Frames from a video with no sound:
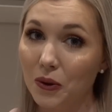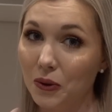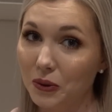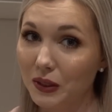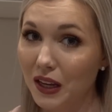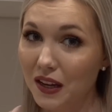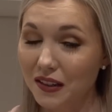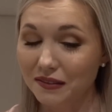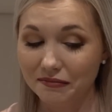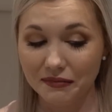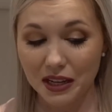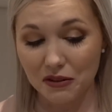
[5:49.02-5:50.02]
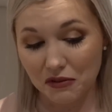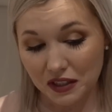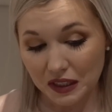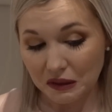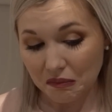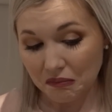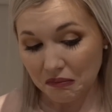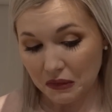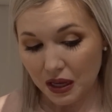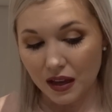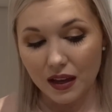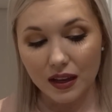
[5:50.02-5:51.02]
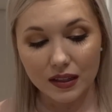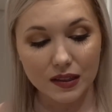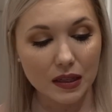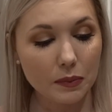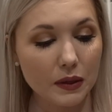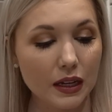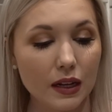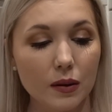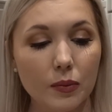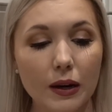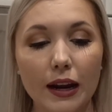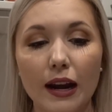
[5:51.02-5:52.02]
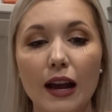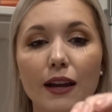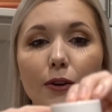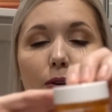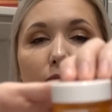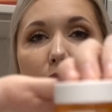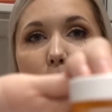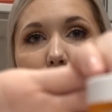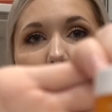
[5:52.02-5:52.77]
Ole Henriksel? It's the Banana Bright Eye Cream,